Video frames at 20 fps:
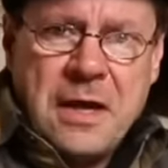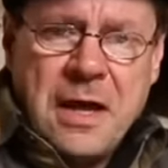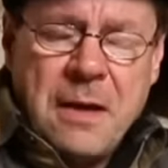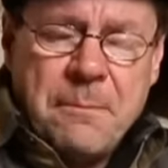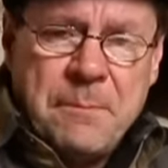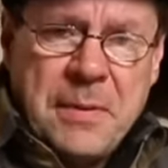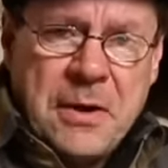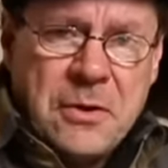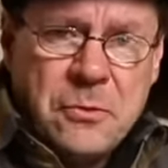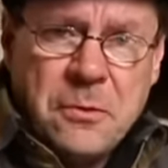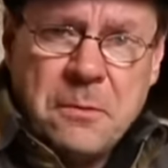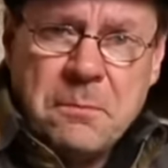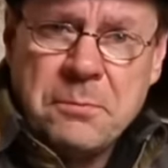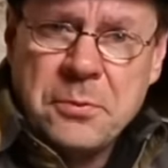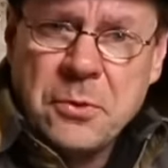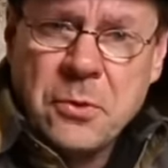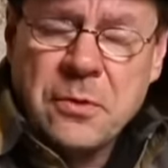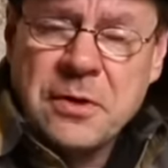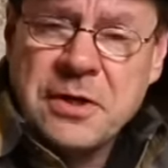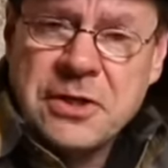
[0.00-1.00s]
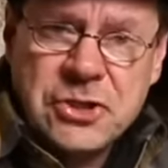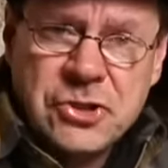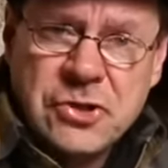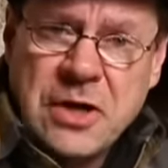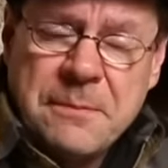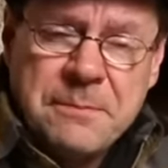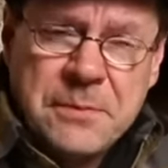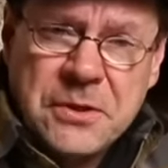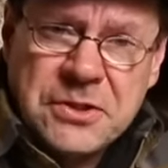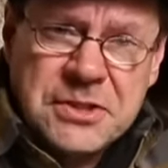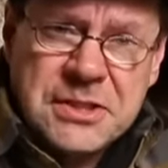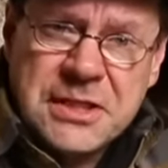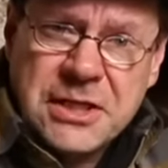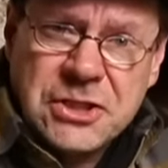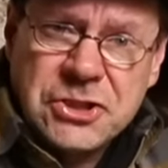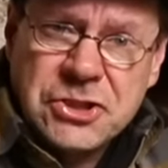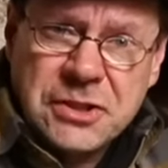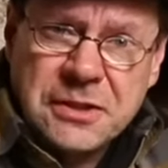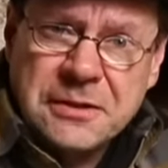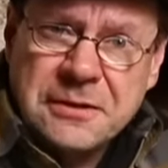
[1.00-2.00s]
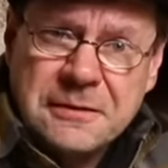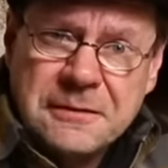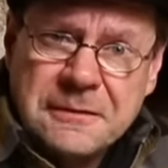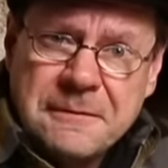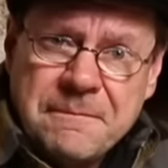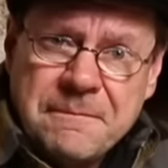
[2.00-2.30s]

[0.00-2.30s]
about Brora's reputation.